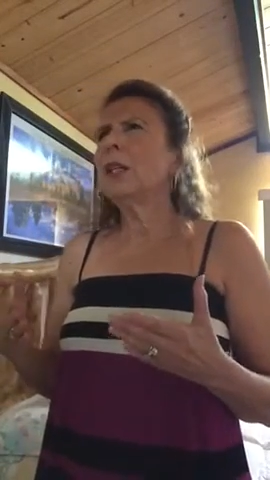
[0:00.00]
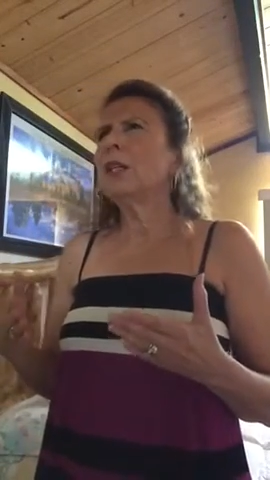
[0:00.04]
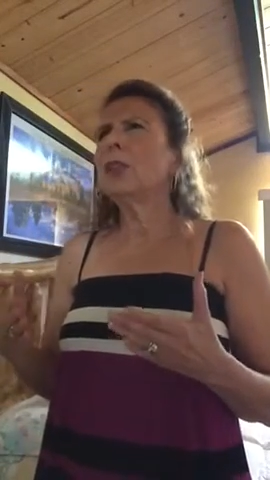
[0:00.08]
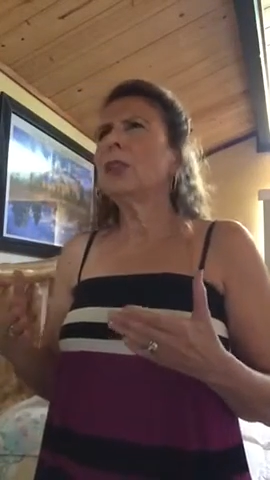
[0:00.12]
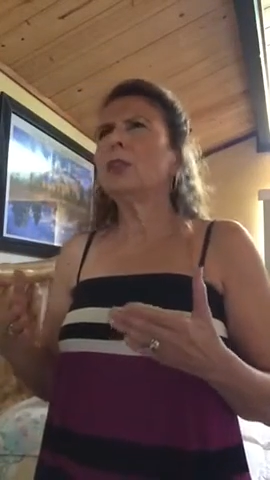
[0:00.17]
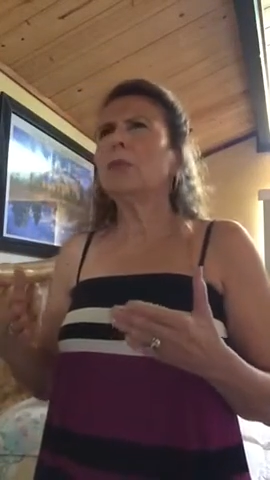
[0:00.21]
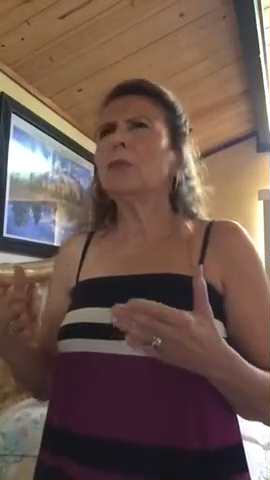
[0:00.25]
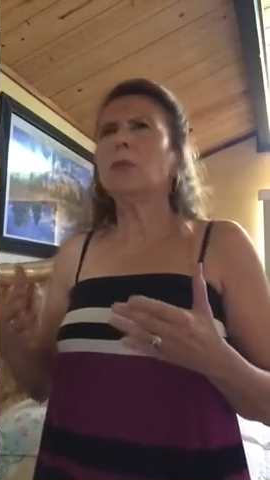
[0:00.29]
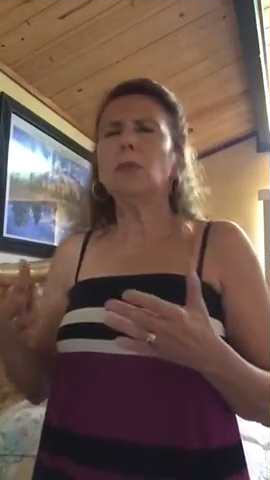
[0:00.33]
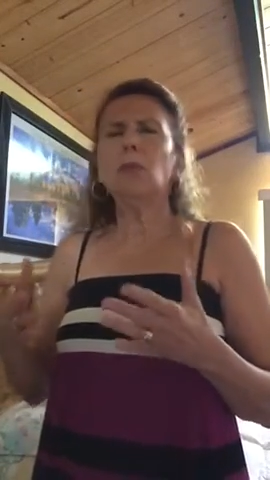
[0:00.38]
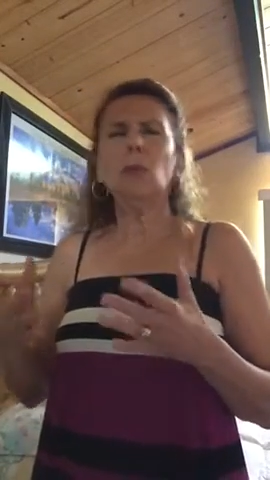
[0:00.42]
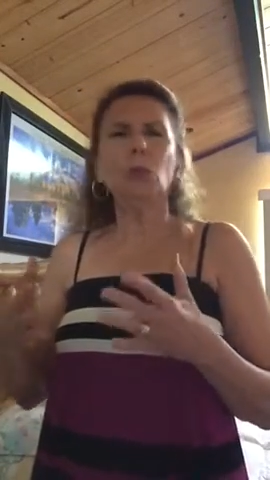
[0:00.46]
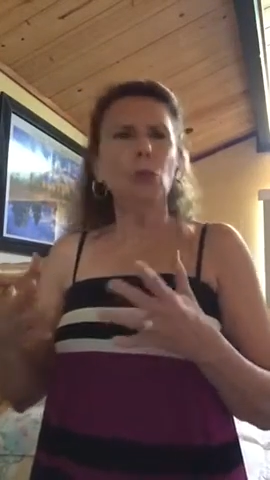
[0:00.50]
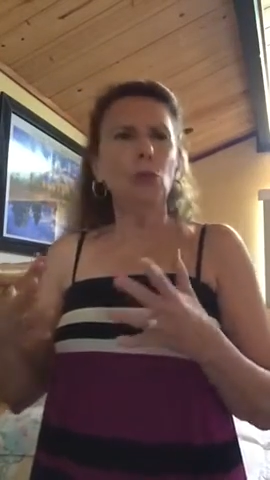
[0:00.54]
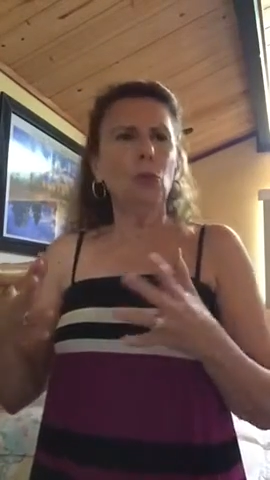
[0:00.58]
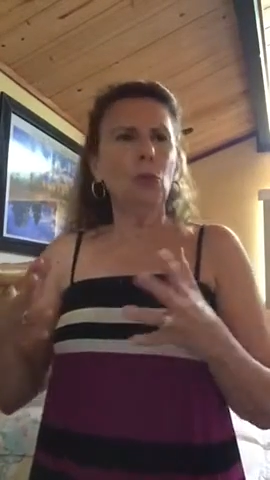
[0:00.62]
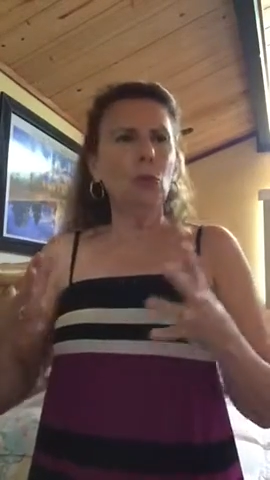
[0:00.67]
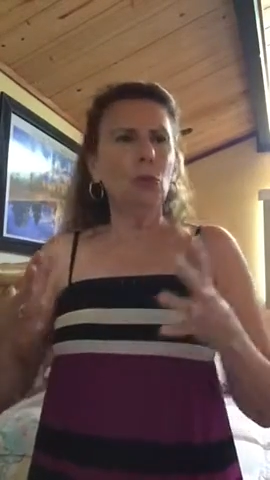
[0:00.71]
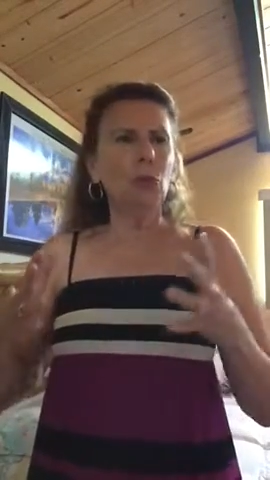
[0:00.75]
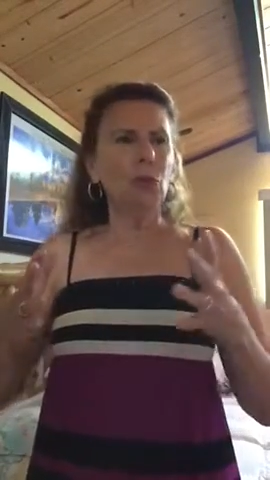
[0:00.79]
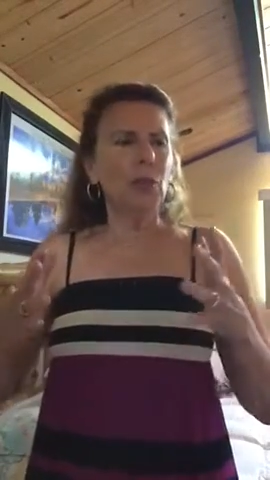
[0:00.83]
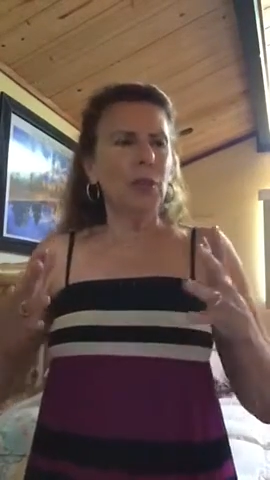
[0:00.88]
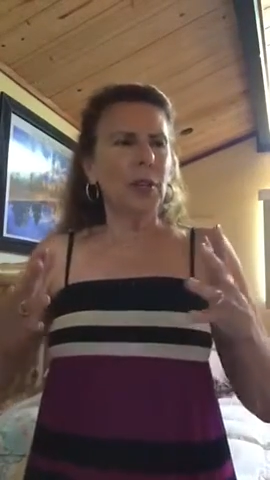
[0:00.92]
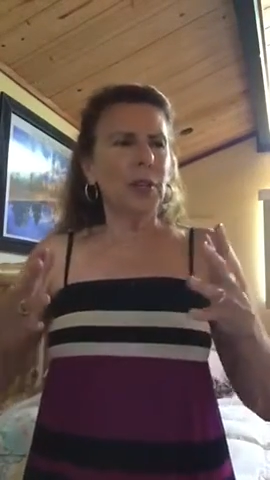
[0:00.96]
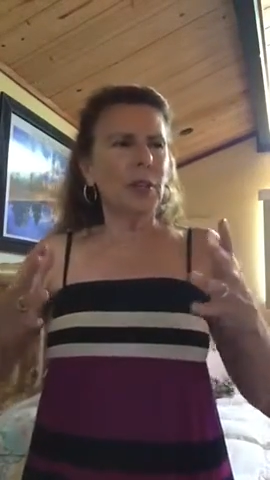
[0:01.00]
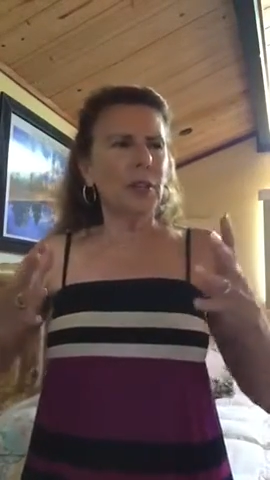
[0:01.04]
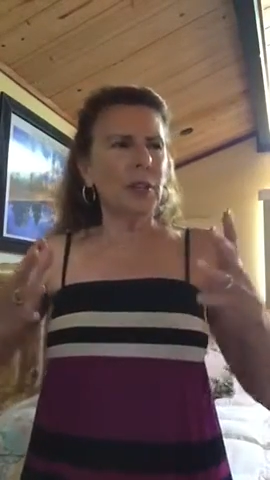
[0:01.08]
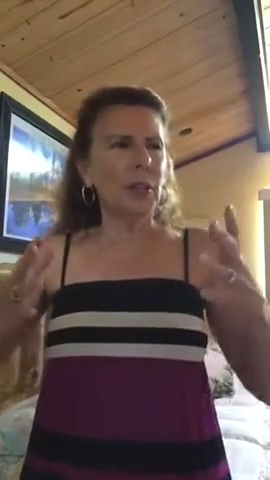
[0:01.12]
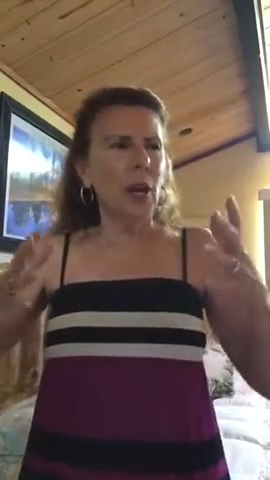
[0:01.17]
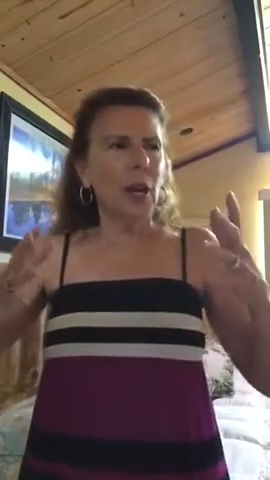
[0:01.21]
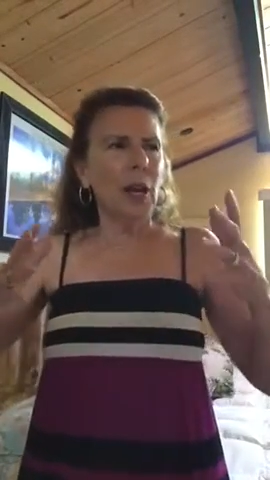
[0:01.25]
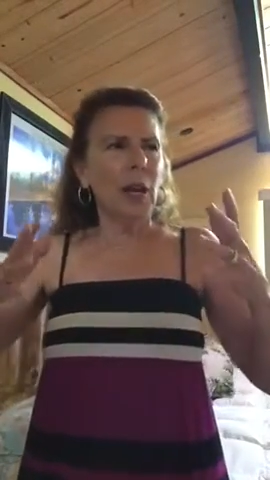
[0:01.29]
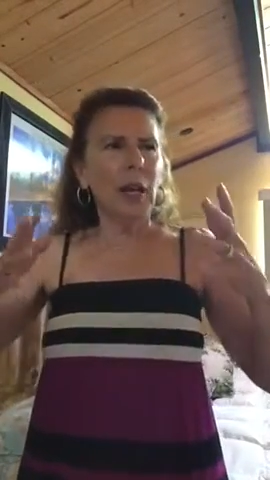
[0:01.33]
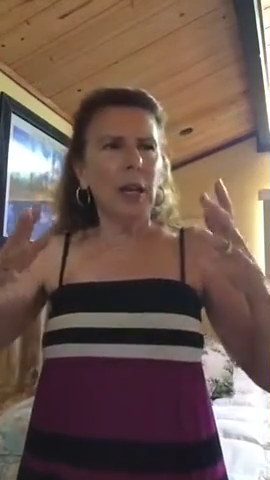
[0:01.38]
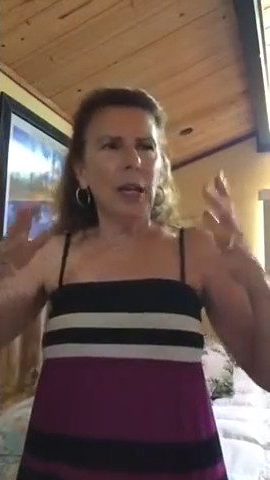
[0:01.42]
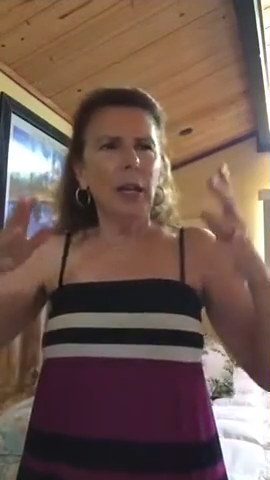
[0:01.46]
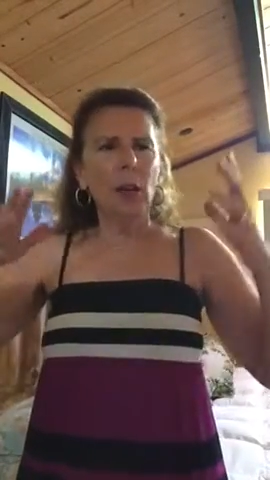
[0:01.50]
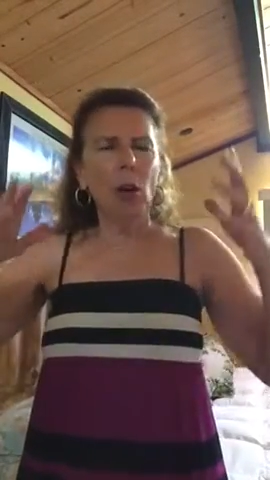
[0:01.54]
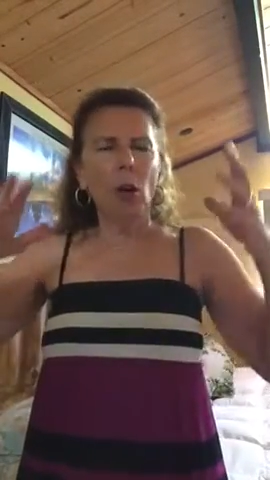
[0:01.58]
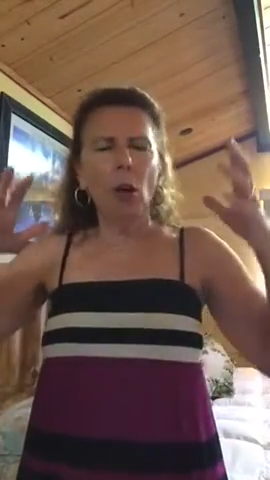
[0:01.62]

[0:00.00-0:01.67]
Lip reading: to move aside